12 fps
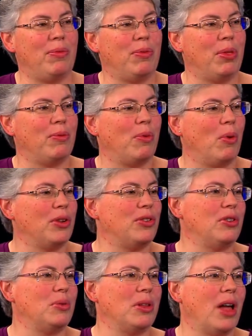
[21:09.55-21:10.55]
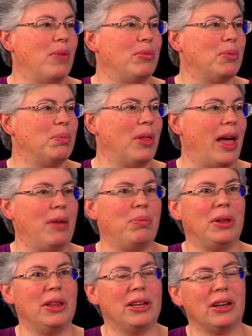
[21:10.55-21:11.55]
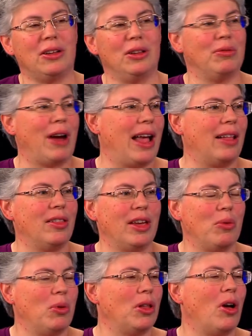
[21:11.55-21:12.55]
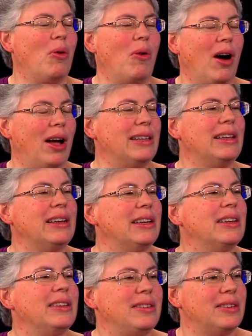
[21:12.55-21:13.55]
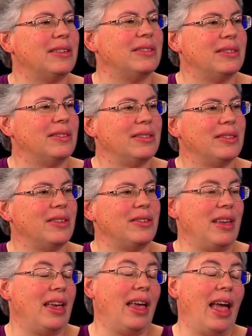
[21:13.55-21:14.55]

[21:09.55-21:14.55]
The forces will come to play. Political wrangling will go on to, to see.